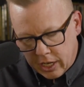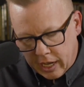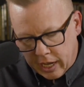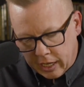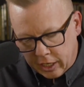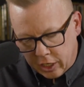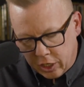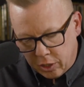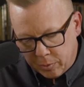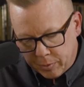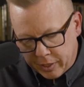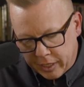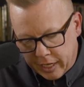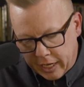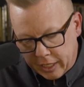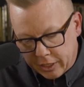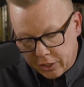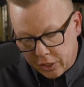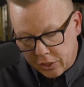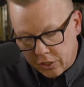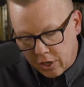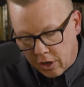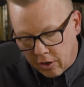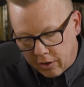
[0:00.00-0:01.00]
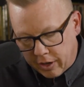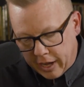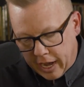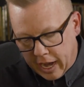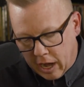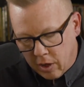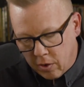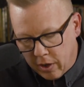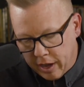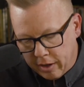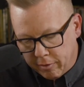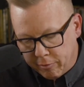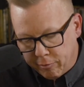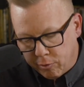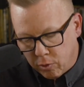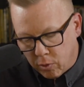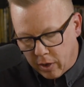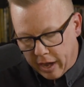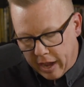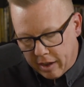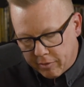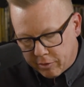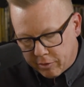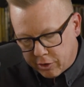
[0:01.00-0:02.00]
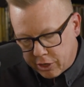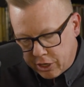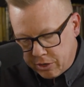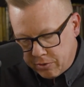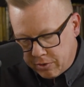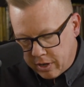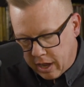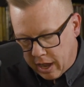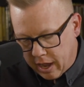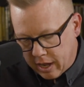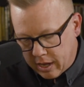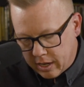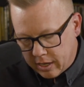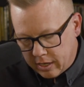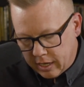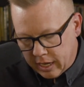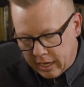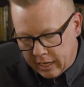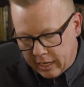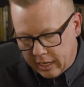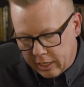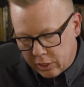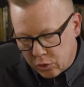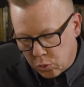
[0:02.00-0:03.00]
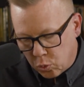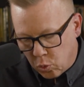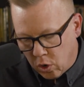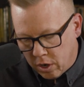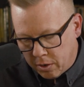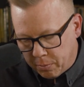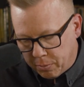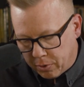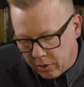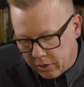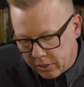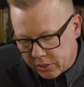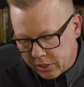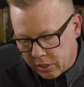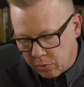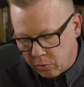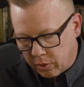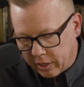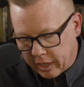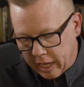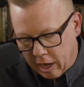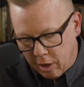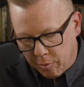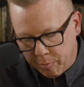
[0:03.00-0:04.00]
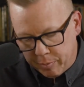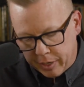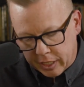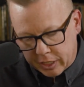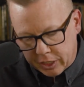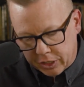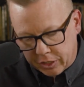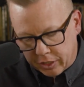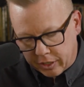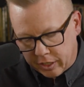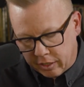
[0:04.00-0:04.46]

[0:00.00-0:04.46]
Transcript: and human natures are now and forever united in his one person without mixture,